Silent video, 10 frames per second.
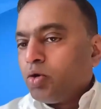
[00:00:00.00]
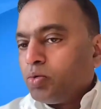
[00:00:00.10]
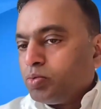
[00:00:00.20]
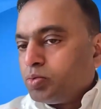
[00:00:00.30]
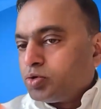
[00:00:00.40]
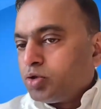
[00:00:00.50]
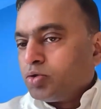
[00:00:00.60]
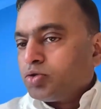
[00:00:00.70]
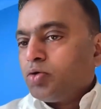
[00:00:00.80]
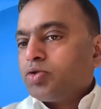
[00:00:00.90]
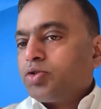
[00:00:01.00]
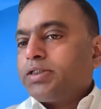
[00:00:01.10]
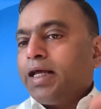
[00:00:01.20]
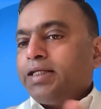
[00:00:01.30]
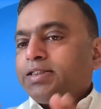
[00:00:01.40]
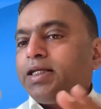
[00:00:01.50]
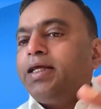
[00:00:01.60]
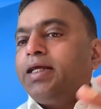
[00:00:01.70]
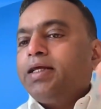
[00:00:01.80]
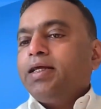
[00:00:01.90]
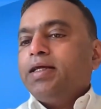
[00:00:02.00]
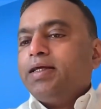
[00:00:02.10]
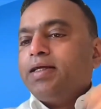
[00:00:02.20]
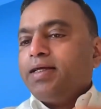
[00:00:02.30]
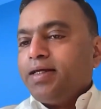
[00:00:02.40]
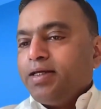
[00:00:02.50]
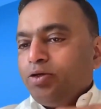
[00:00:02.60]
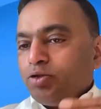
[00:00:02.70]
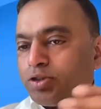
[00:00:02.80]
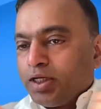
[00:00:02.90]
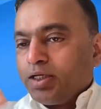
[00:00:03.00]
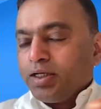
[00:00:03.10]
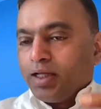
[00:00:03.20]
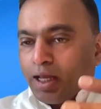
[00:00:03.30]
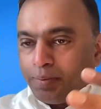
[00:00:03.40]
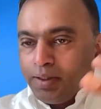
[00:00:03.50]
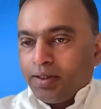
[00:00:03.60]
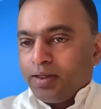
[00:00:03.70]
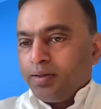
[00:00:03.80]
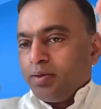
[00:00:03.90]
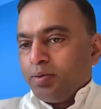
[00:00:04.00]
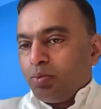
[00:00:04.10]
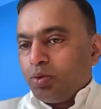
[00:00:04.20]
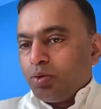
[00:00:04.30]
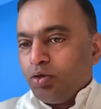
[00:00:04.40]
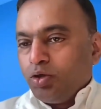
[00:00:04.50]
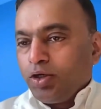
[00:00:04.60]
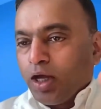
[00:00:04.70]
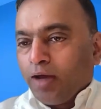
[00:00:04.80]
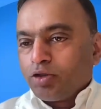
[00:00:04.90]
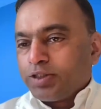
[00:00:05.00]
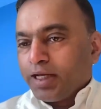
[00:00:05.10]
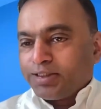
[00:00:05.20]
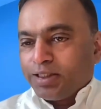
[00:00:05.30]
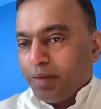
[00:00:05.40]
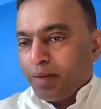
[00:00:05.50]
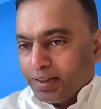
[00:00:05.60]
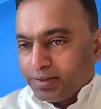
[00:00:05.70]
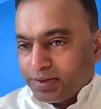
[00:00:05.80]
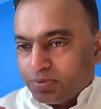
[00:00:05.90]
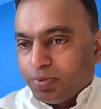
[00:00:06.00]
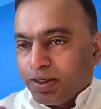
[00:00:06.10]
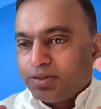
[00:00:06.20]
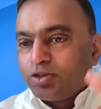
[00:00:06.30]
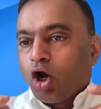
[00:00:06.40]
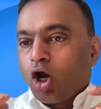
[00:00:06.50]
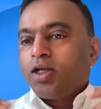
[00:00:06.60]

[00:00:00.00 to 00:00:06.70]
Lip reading: So essentially, you still, you need to have those checks and balances, but it's not